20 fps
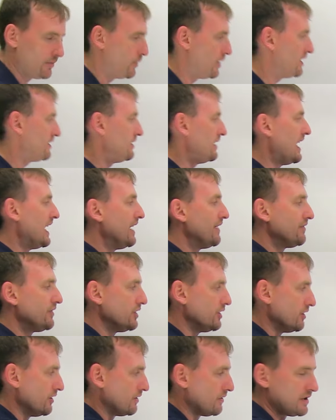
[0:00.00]
once you have
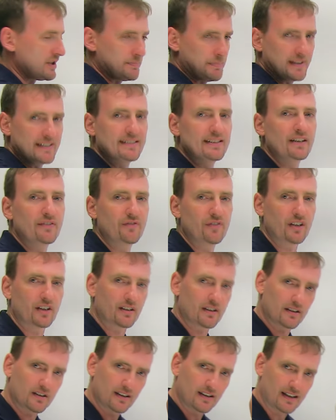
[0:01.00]
your
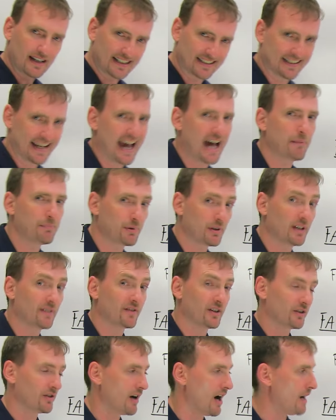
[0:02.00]
specific example of
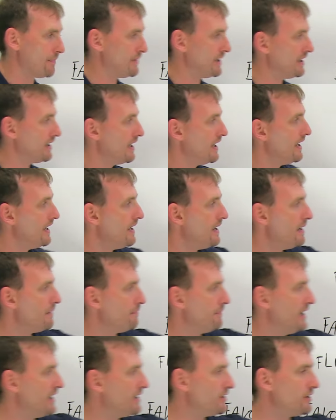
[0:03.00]
the topic,
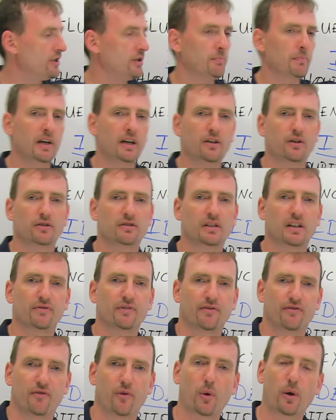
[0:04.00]
make sure you make yourself
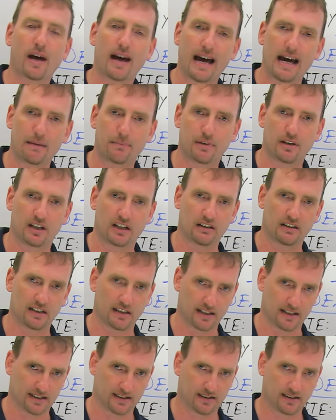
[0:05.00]
a vocabulary
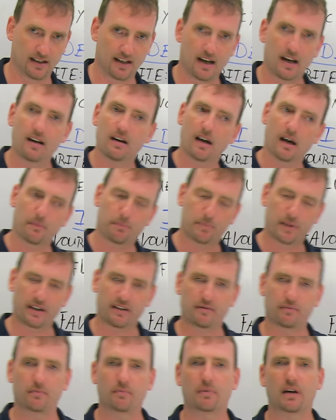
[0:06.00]
list, a
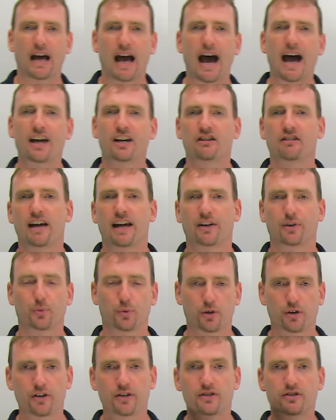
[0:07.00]
bit higher end
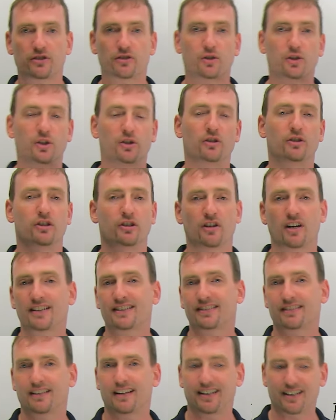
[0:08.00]
words so you're not
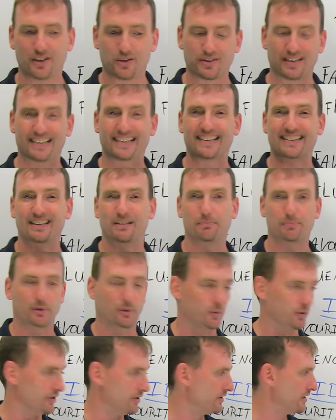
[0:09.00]
stuck using simple
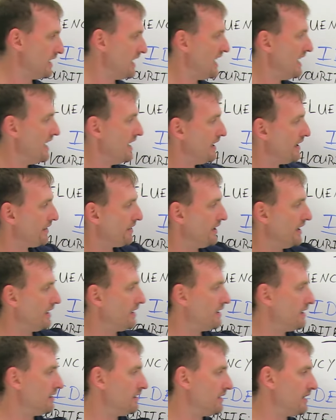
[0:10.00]
words.
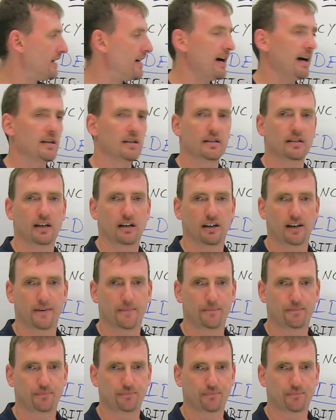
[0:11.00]
Think culinary.